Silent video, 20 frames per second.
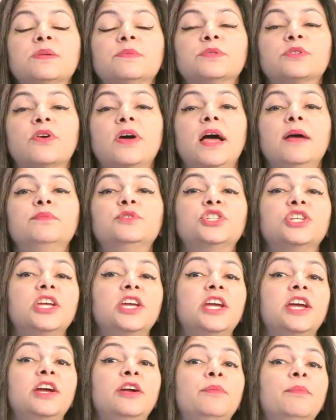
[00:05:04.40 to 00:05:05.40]
subscribed,
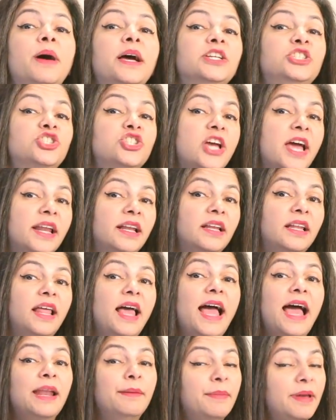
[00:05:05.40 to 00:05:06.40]
share my channel
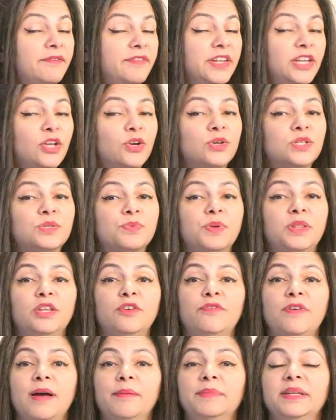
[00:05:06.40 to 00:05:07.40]
and my videos with
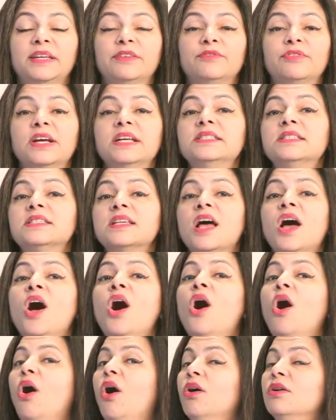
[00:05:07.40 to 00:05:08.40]
your family and friends.
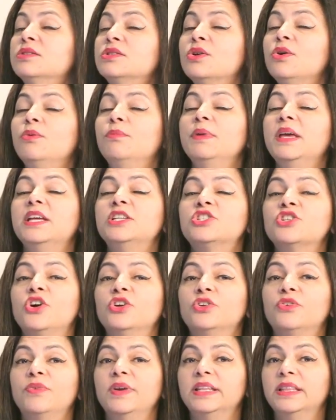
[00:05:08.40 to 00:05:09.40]
Also, make
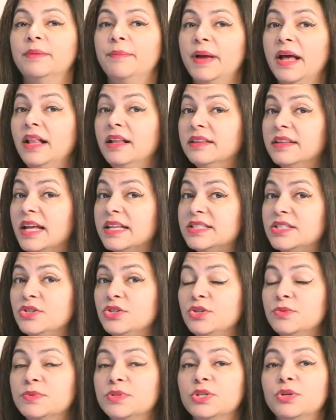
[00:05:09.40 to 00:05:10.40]
sure to ring the bell. That's
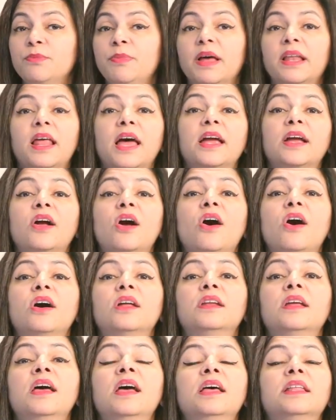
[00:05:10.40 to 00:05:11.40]
YouTube's new bell
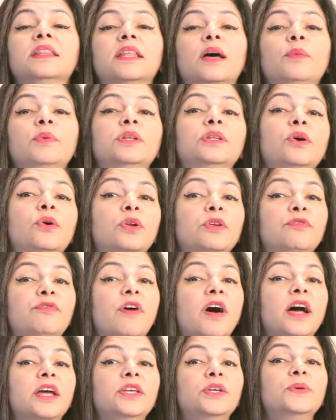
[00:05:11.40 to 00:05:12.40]
icon. That will
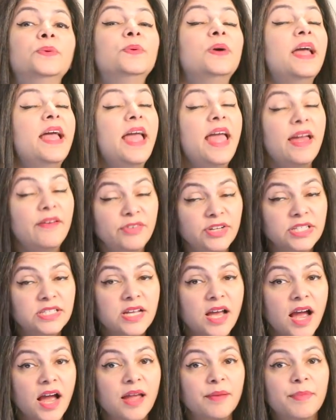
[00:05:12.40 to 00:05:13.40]
notify you every
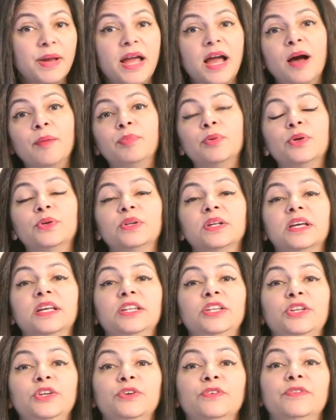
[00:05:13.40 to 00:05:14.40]
time I upload a
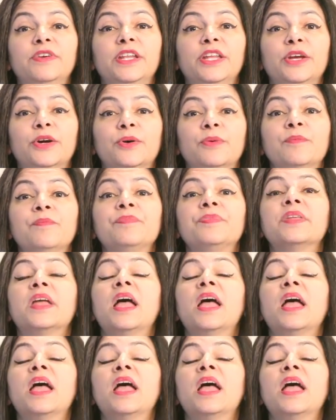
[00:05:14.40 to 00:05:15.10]
new video.